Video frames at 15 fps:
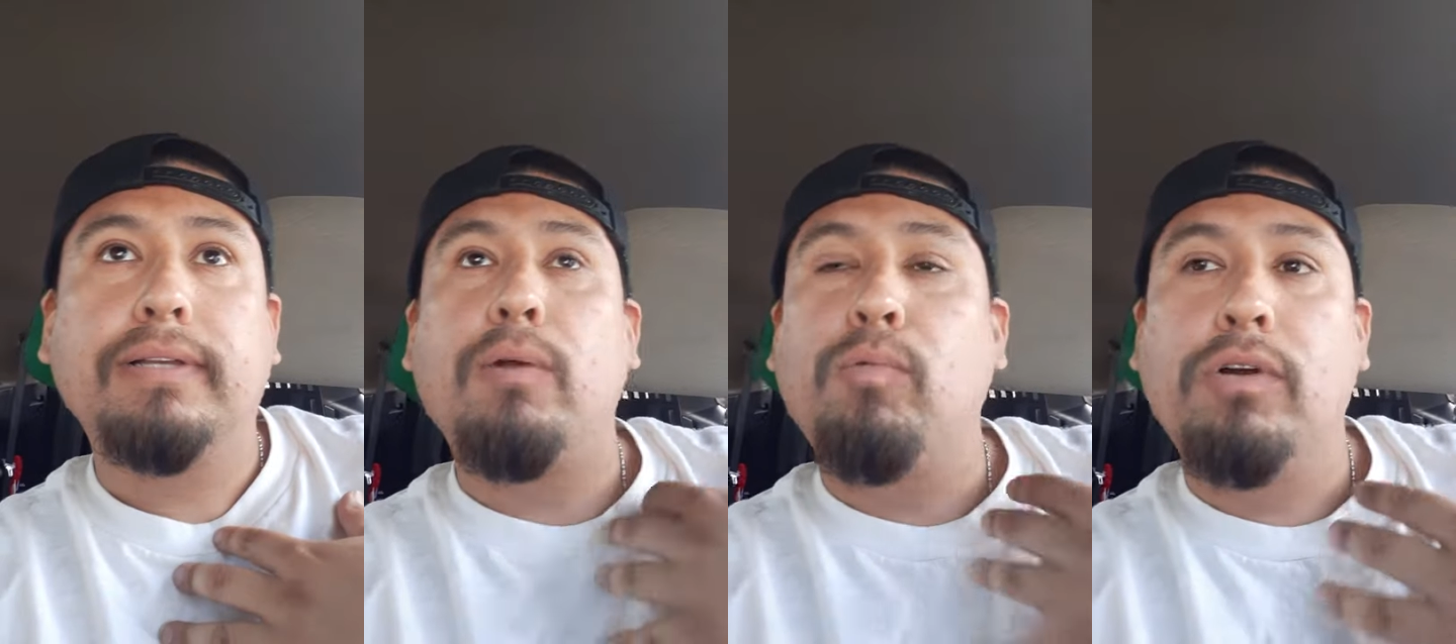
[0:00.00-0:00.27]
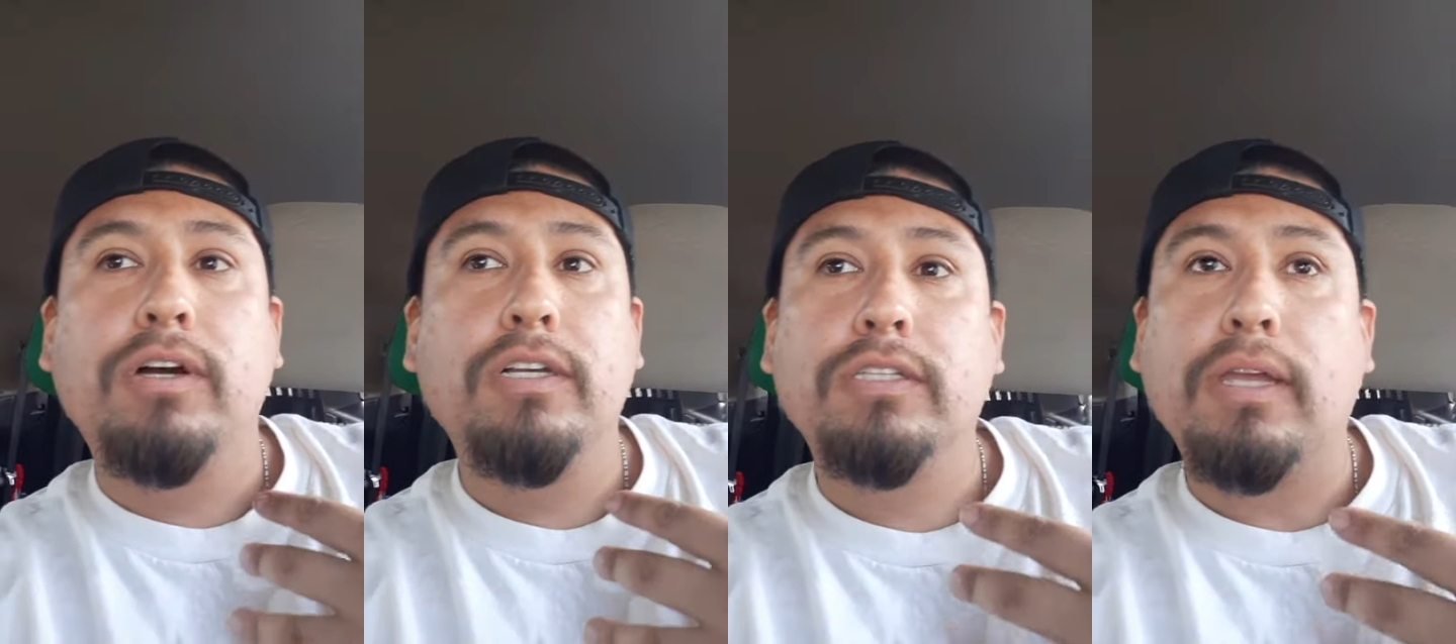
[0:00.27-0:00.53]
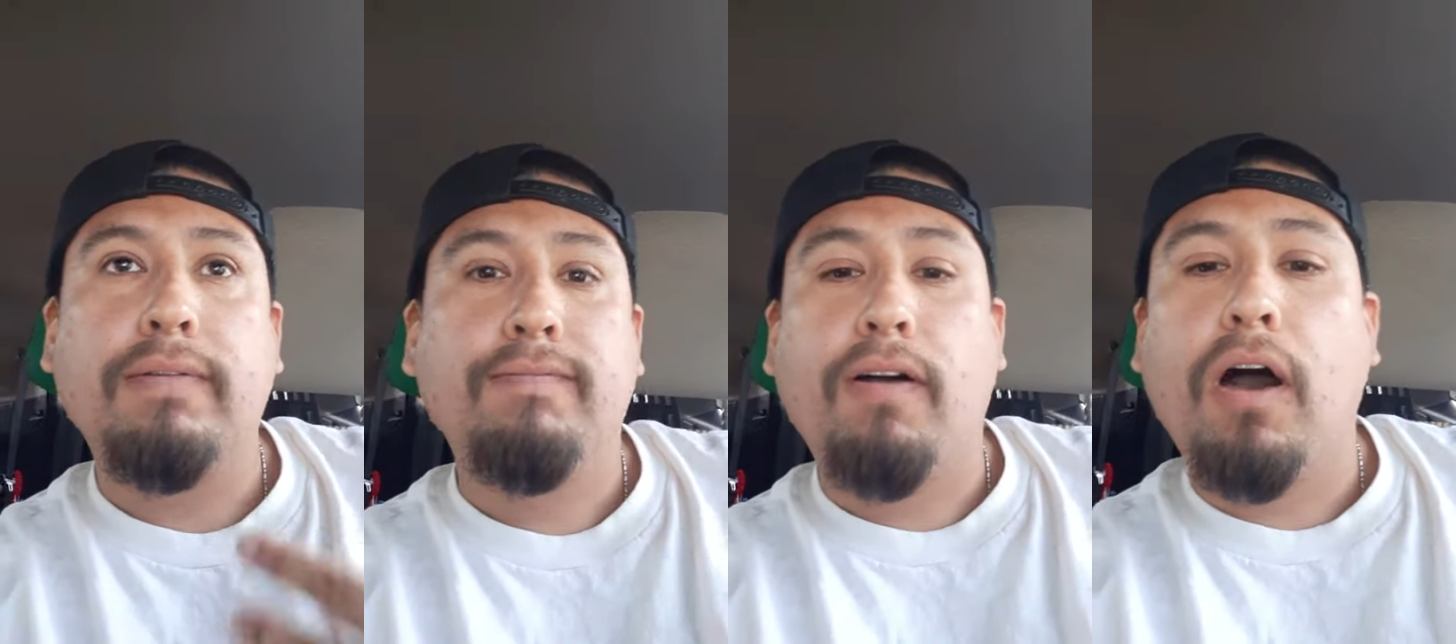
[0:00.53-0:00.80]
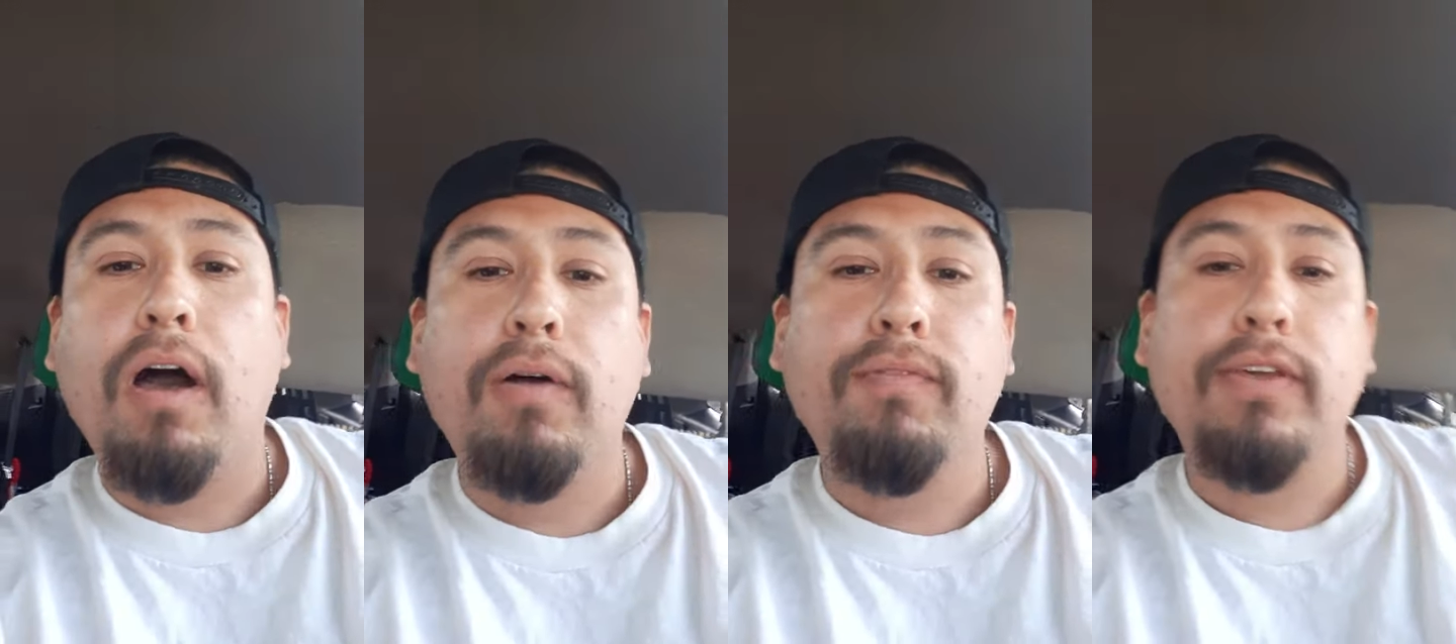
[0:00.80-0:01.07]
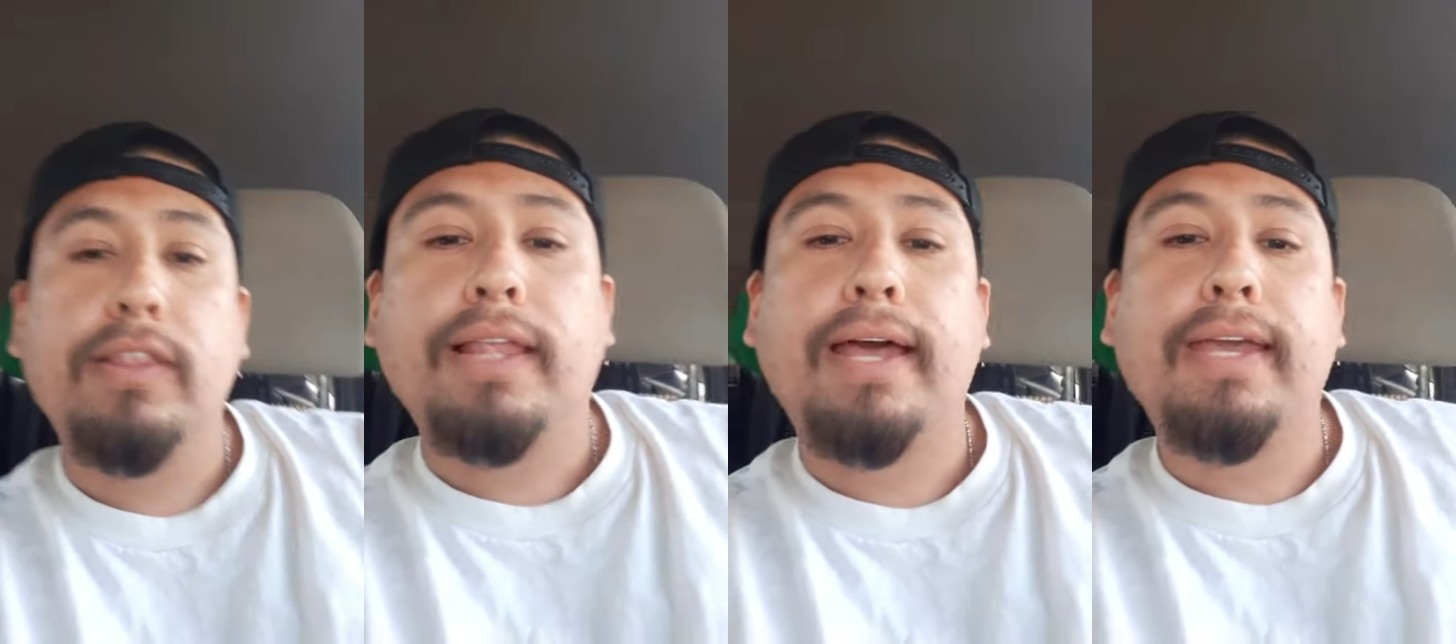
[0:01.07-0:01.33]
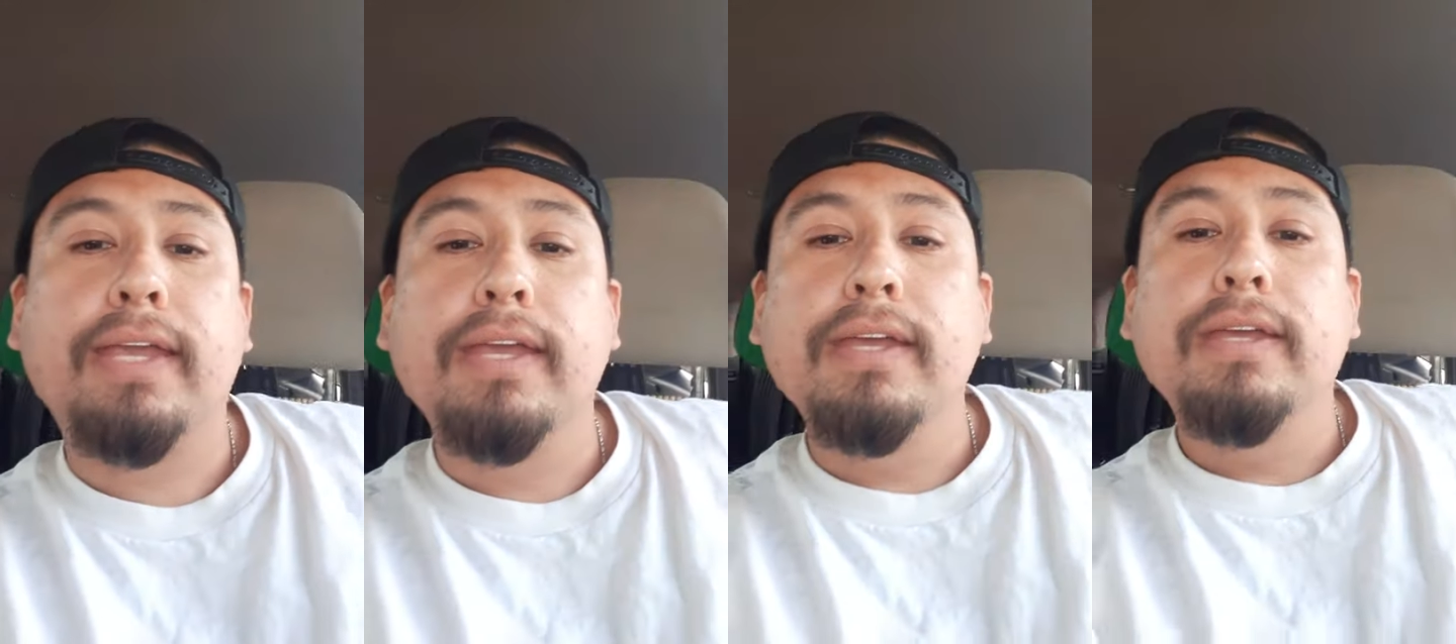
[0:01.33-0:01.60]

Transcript: was involved in, like,